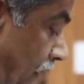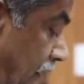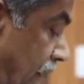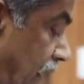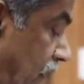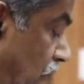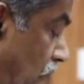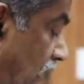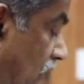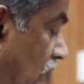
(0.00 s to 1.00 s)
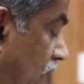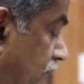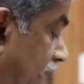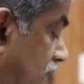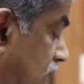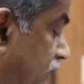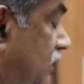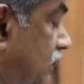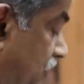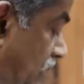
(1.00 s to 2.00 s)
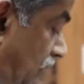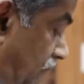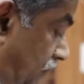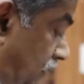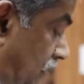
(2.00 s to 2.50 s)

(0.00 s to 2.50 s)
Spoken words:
then a unique court management system,